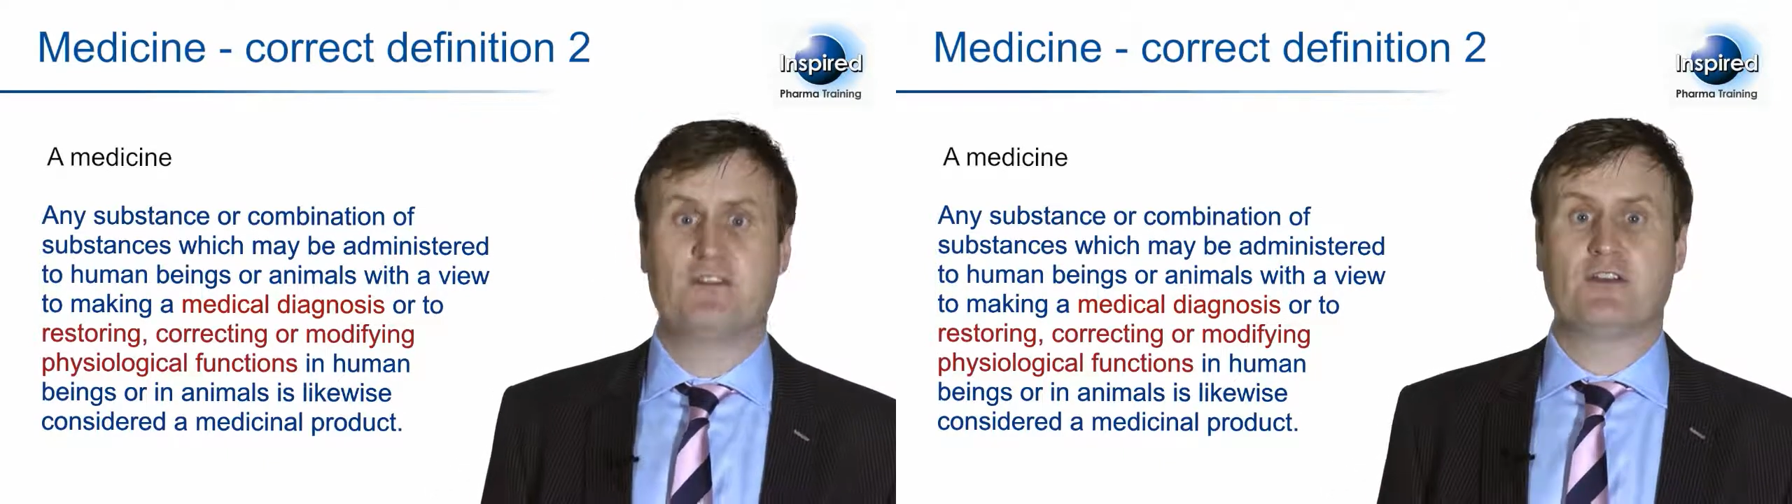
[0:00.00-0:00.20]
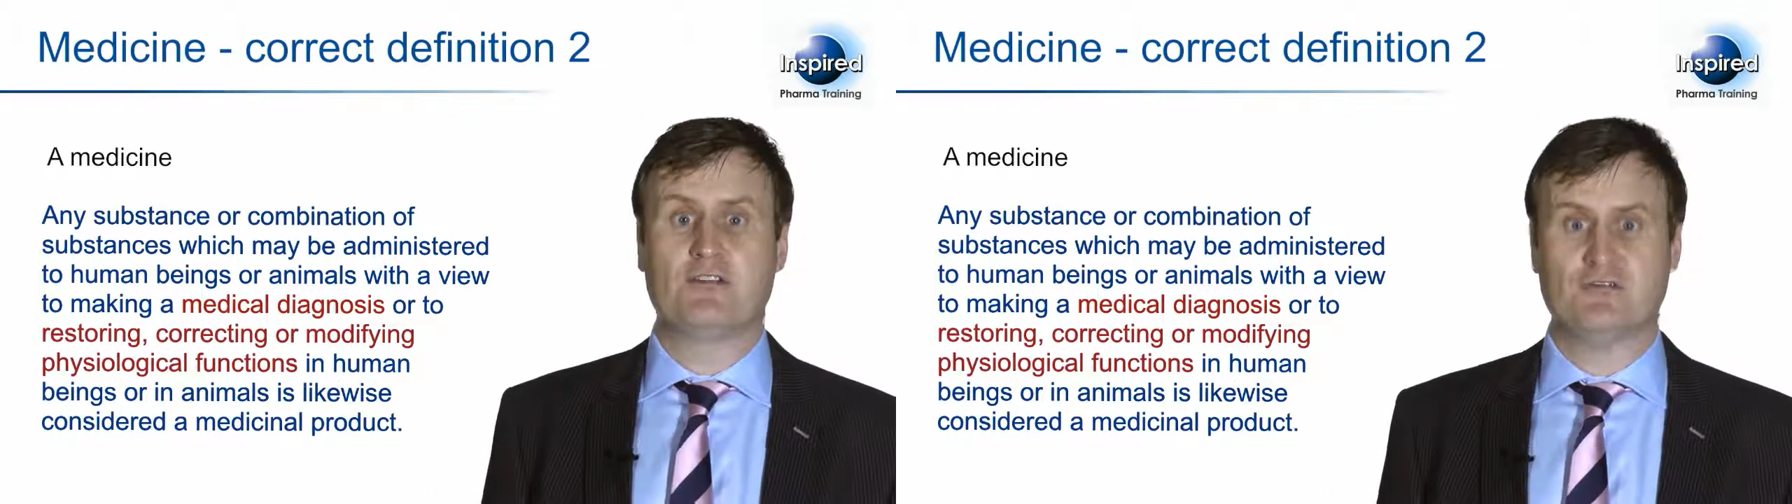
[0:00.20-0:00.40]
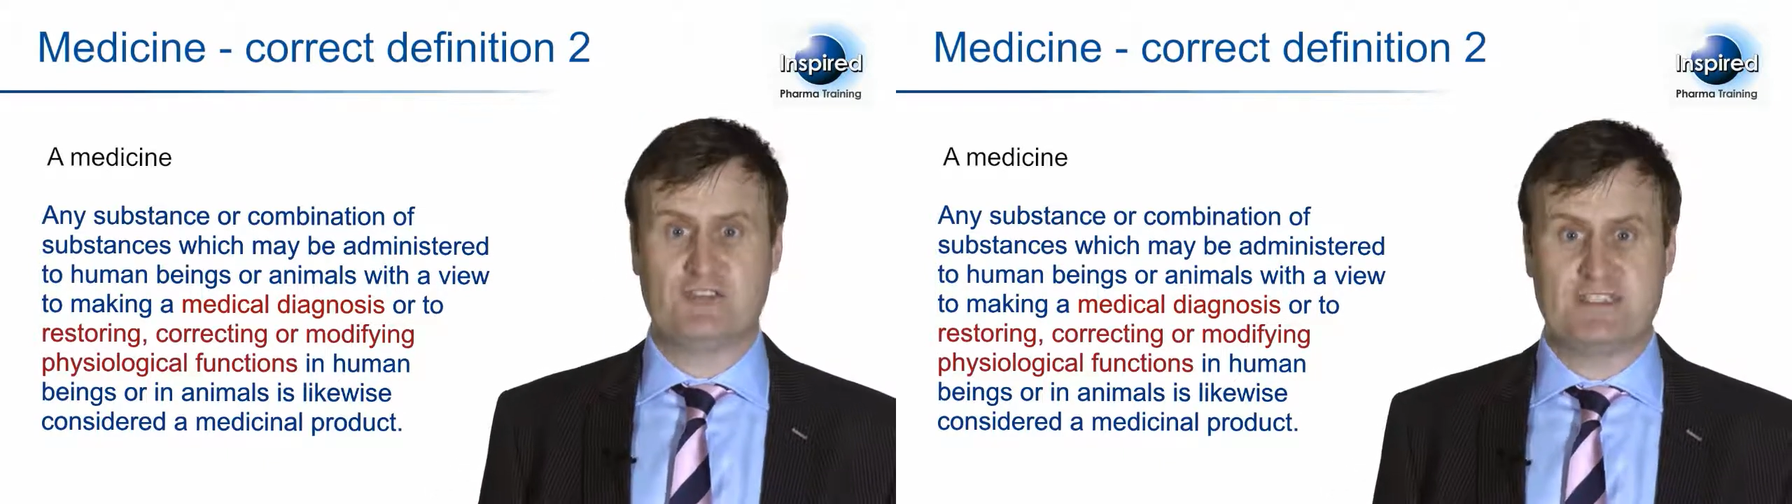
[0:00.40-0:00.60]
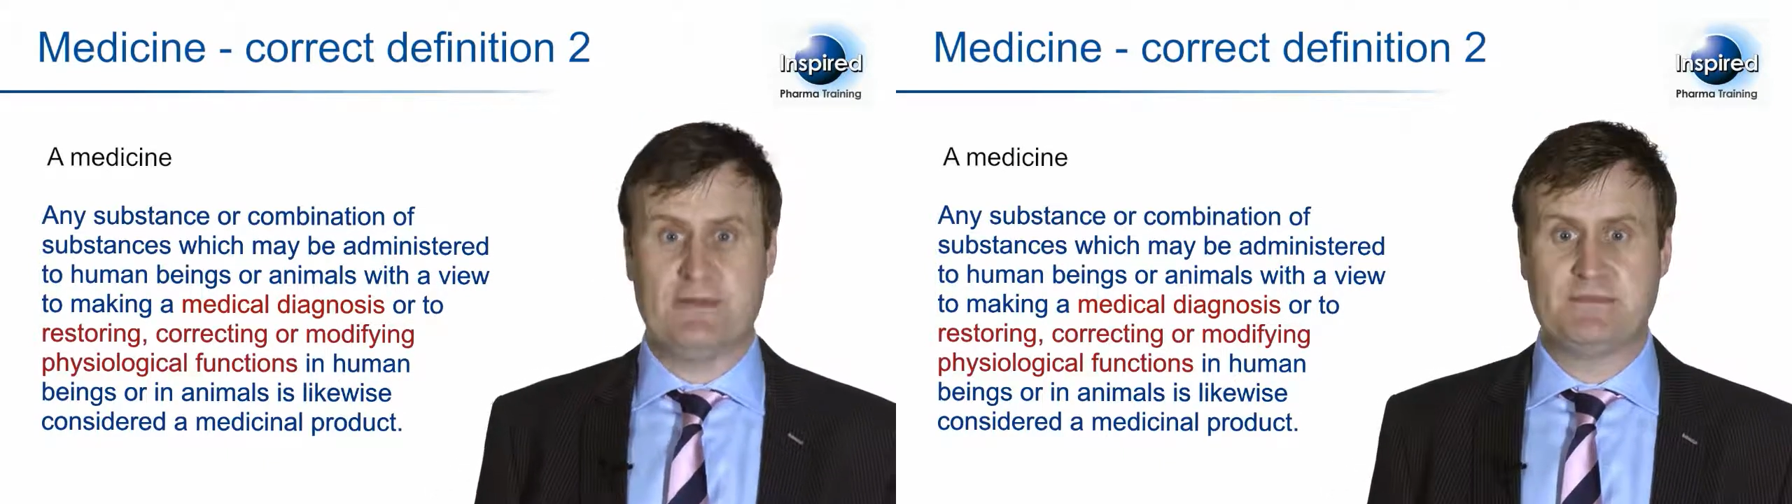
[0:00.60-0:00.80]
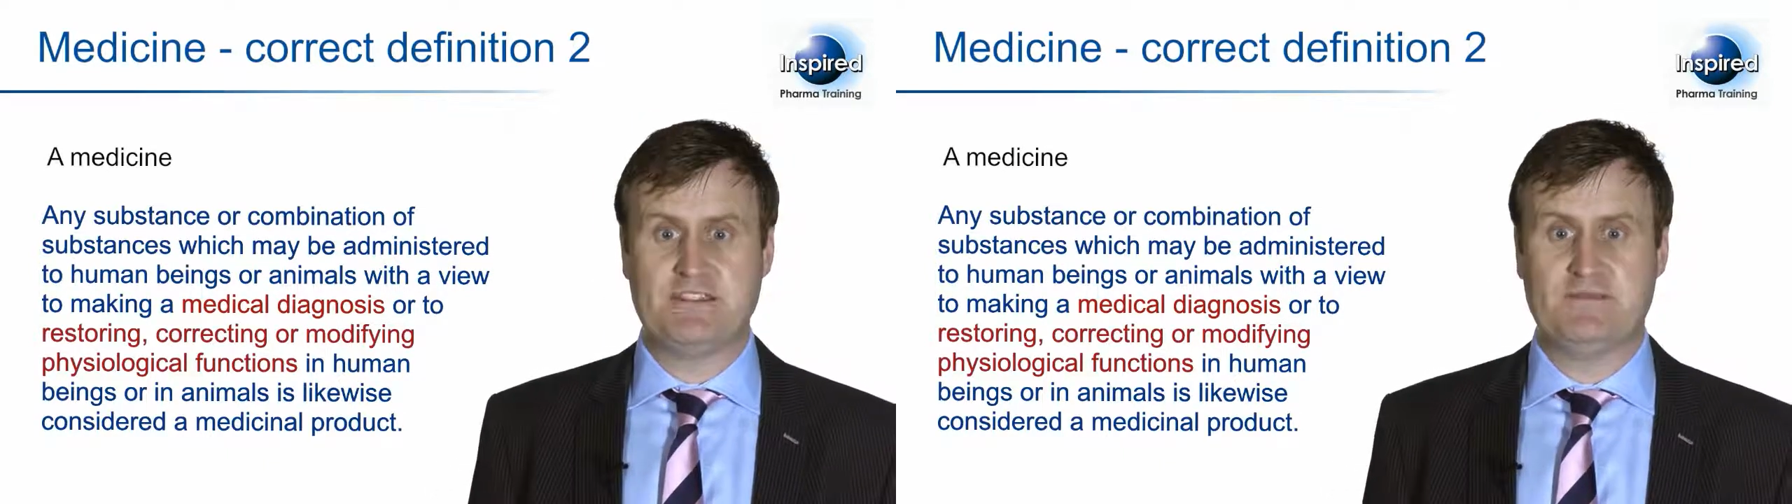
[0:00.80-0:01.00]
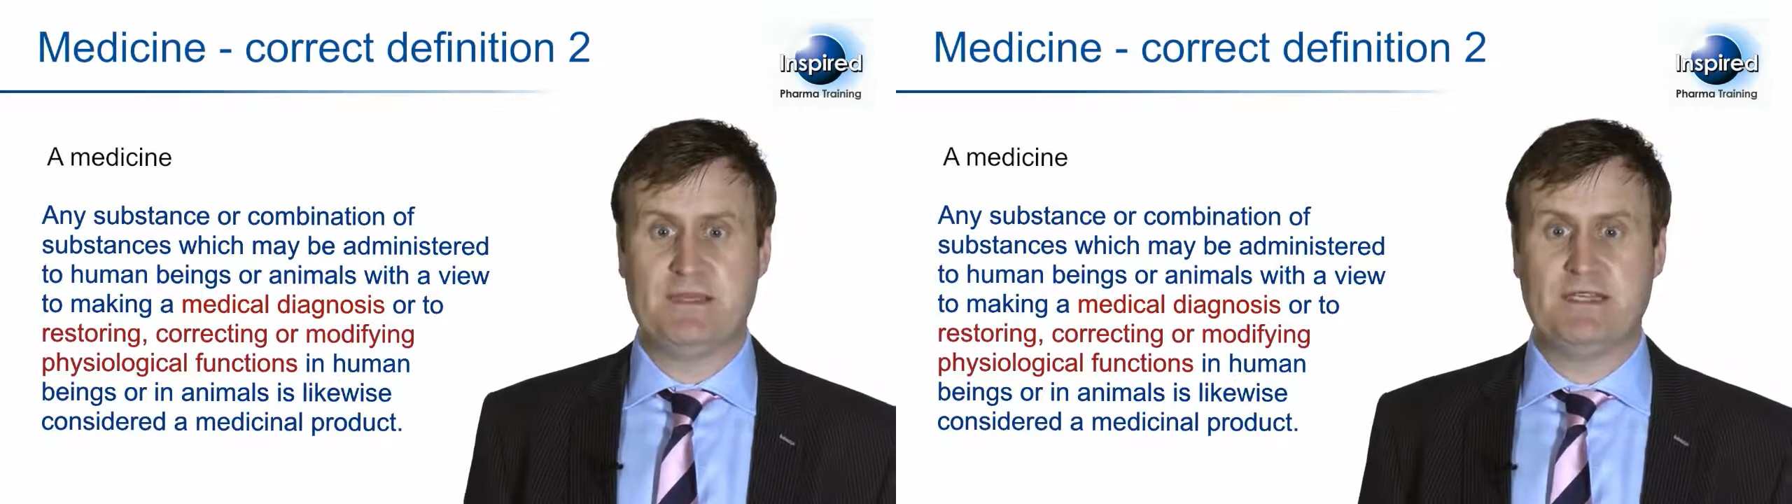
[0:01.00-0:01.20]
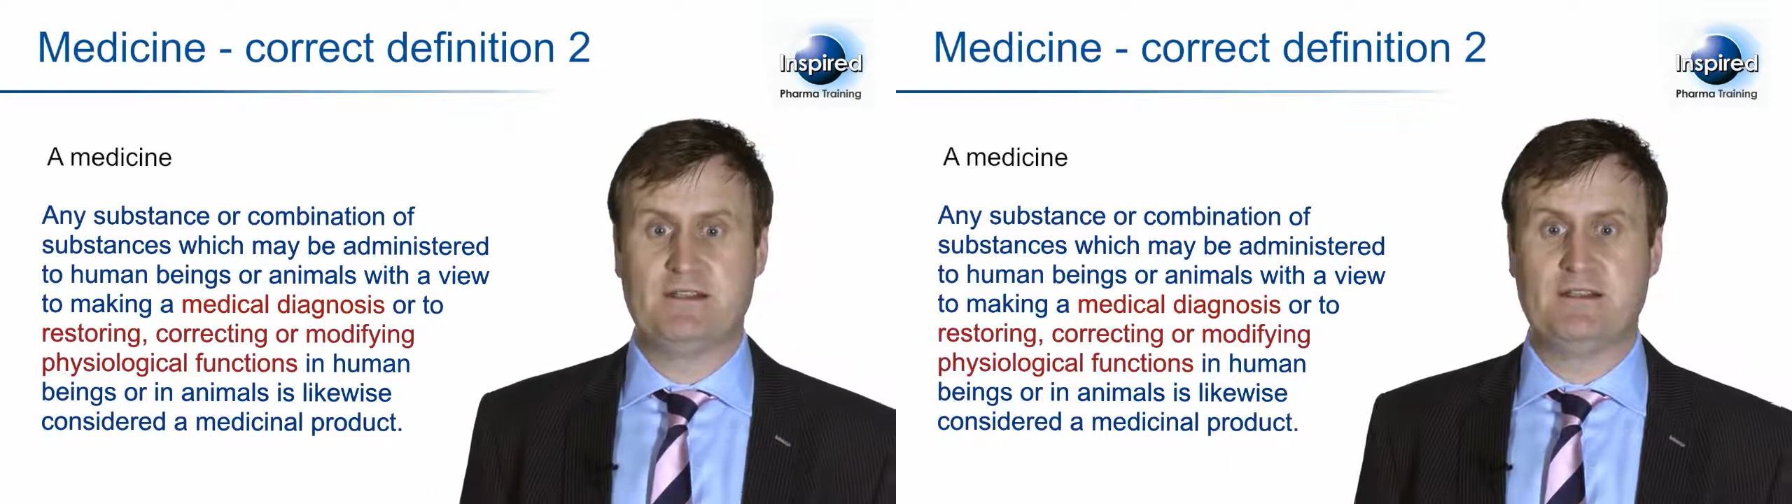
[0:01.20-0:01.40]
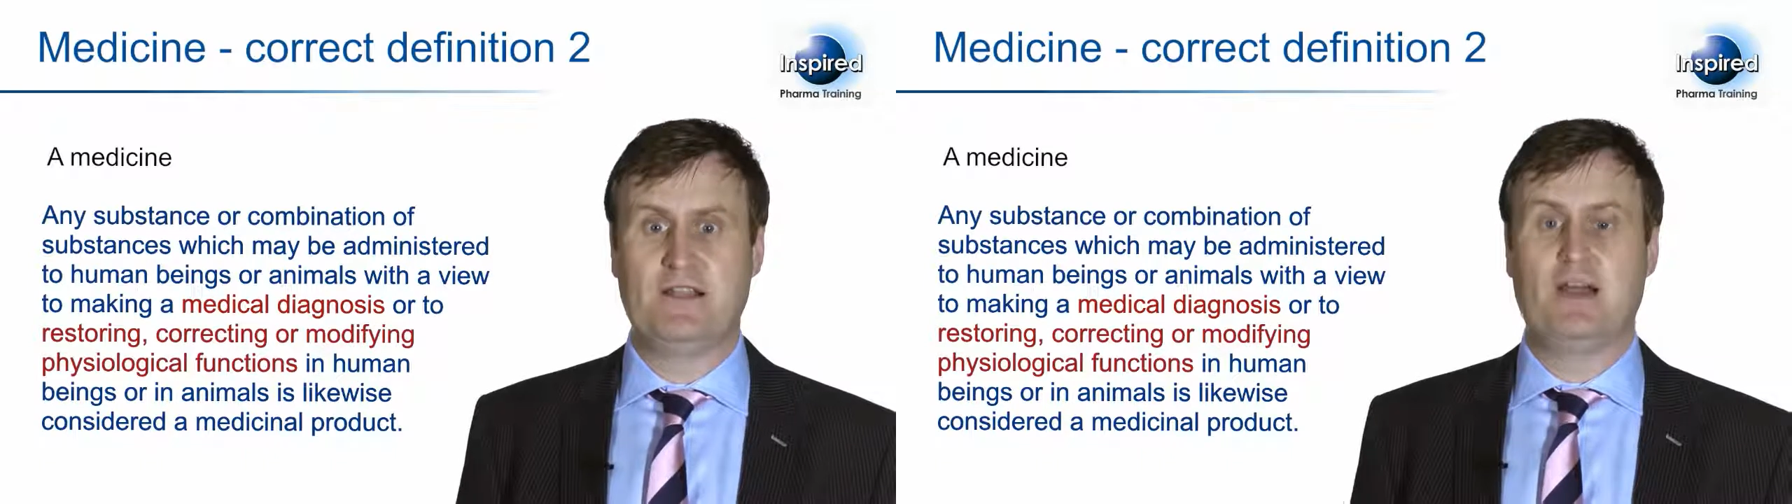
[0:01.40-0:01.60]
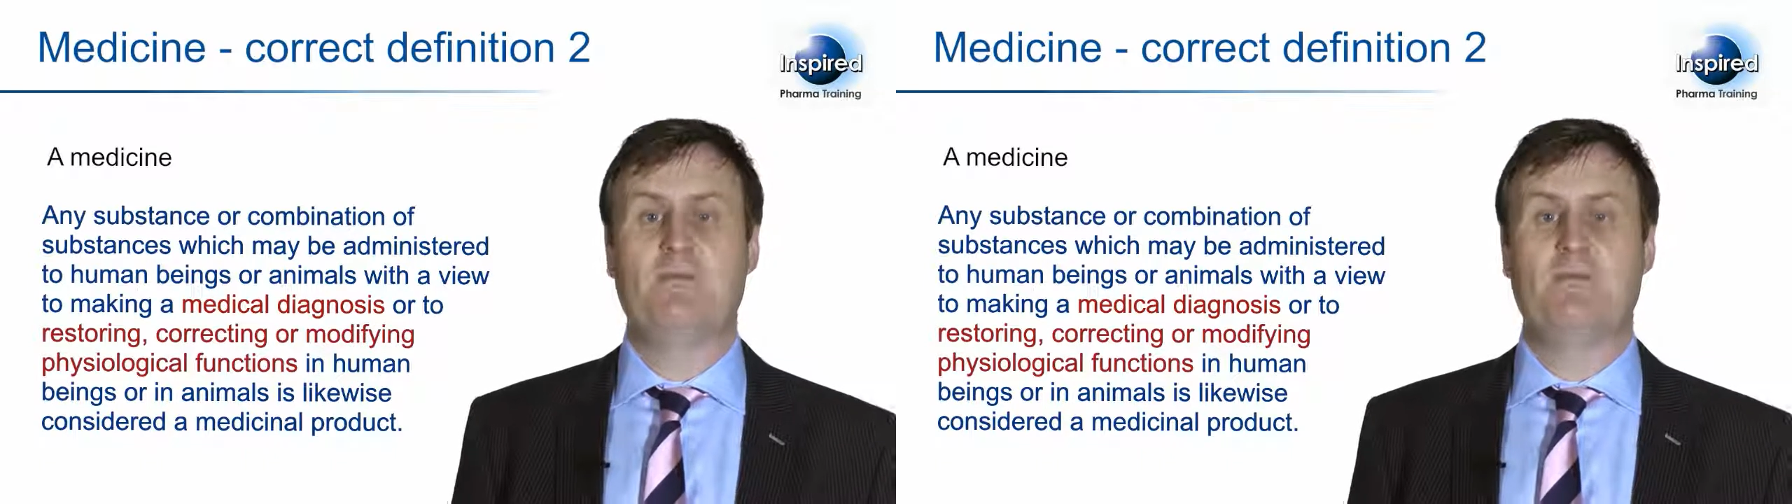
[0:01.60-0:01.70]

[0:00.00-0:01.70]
the contraceptive pill,